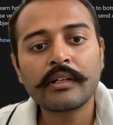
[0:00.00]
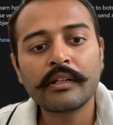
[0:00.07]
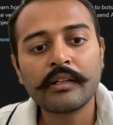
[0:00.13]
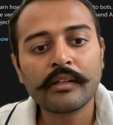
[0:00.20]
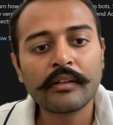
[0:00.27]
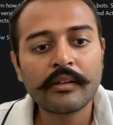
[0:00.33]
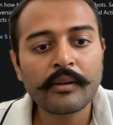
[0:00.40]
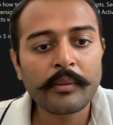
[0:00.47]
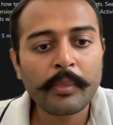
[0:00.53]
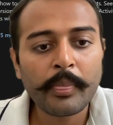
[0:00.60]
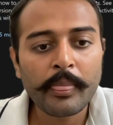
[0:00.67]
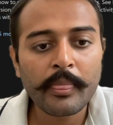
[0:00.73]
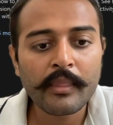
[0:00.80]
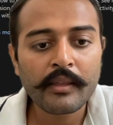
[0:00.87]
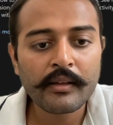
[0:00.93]
here.
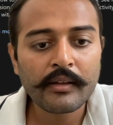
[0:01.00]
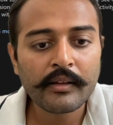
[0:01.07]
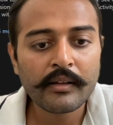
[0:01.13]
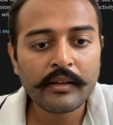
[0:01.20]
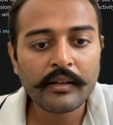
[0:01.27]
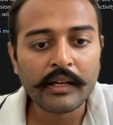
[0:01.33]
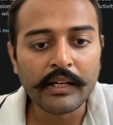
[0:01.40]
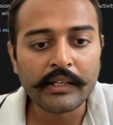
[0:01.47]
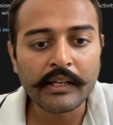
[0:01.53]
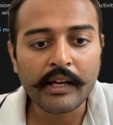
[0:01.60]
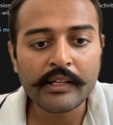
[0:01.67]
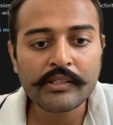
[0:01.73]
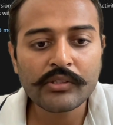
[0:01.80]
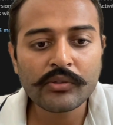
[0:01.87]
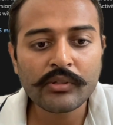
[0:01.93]
It
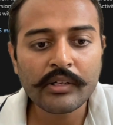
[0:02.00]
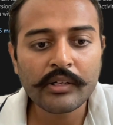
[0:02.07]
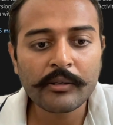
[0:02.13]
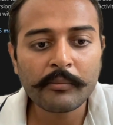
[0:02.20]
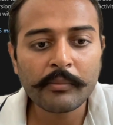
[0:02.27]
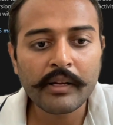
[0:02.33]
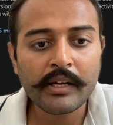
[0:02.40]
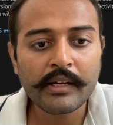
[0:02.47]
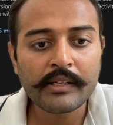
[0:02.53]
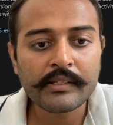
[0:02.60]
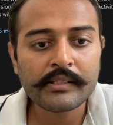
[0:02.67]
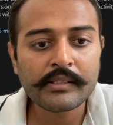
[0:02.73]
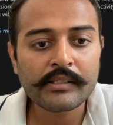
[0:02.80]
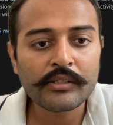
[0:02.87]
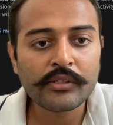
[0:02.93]
has to come
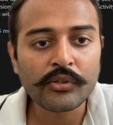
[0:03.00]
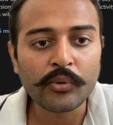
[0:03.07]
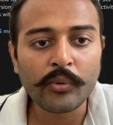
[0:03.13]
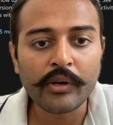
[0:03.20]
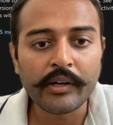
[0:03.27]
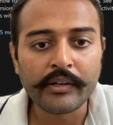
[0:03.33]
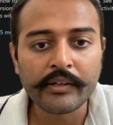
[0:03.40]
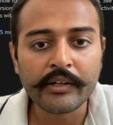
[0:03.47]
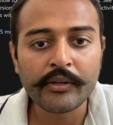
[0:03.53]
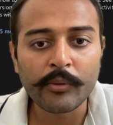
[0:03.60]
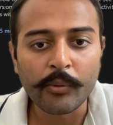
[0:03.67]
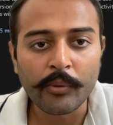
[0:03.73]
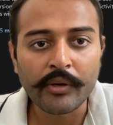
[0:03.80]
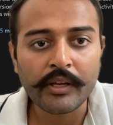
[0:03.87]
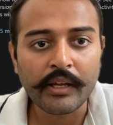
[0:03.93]
as 200
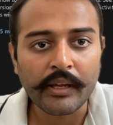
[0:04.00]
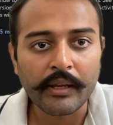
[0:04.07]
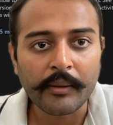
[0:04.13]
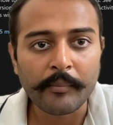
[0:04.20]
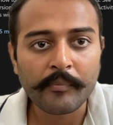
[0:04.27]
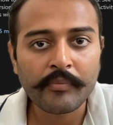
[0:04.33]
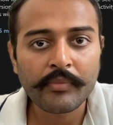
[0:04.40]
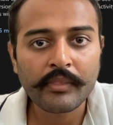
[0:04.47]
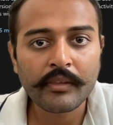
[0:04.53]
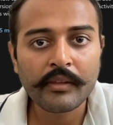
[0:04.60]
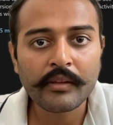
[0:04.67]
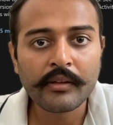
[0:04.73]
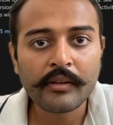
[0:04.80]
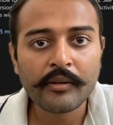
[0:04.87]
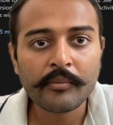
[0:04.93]
OK,
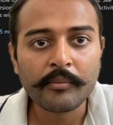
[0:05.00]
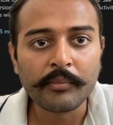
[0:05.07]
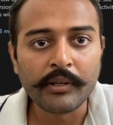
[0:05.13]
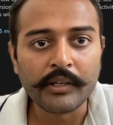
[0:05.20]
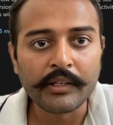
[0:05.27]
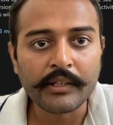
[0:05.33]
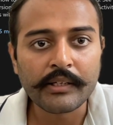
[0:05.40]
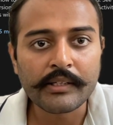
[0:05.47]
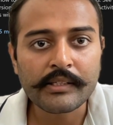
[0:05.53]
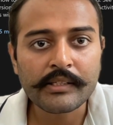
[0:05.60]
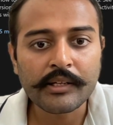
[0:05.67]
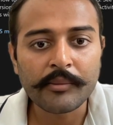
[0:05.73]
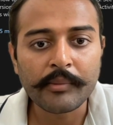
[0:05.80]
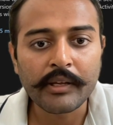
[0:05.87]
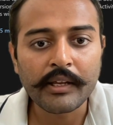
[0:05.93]
but it is
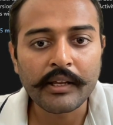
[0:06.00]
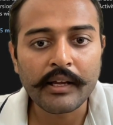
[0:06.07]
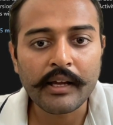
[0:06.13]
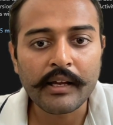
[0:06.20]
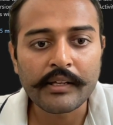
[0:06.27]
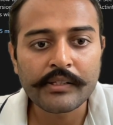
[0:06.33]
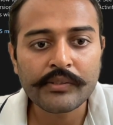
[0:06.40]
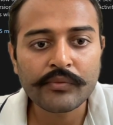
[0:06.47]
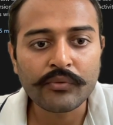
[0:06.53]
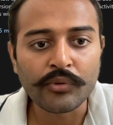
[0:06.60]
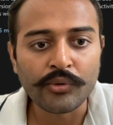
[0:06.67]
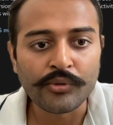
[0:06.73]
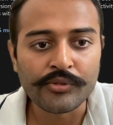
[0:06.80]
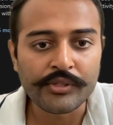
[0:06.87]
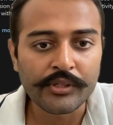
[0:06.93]
coming as
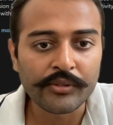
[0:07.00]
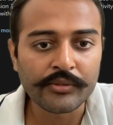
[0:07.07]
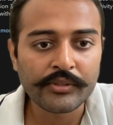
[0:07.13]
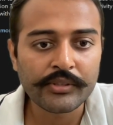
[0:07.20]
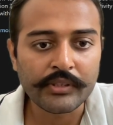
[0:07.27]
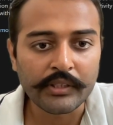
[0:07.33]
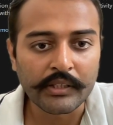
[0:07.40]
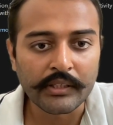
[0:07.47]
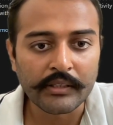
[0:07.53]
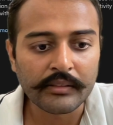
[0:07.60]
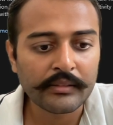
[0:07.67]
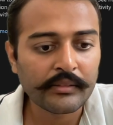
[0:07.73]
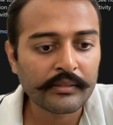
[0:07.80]
403.